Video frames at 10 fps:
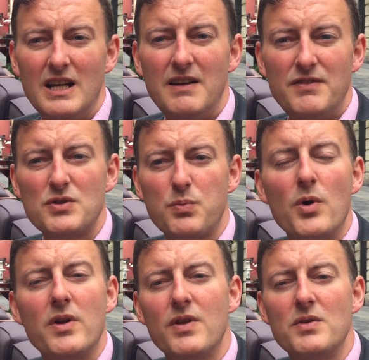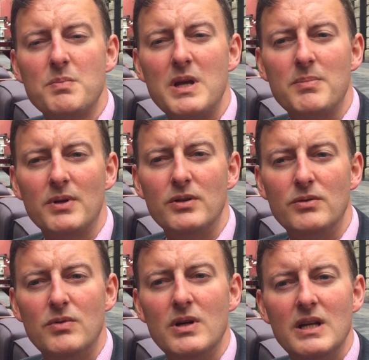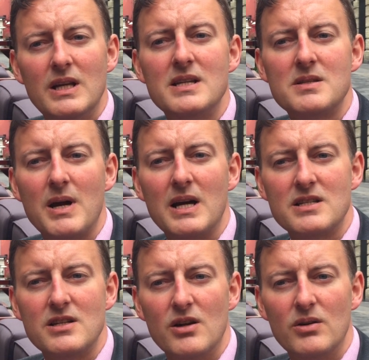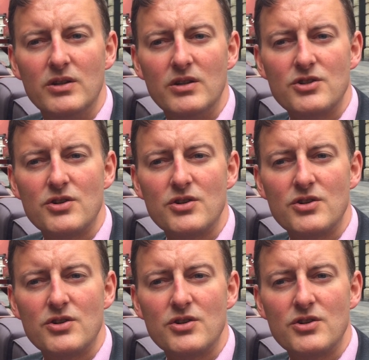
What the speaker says: And if just one of those people who hears about Anthony Nolan,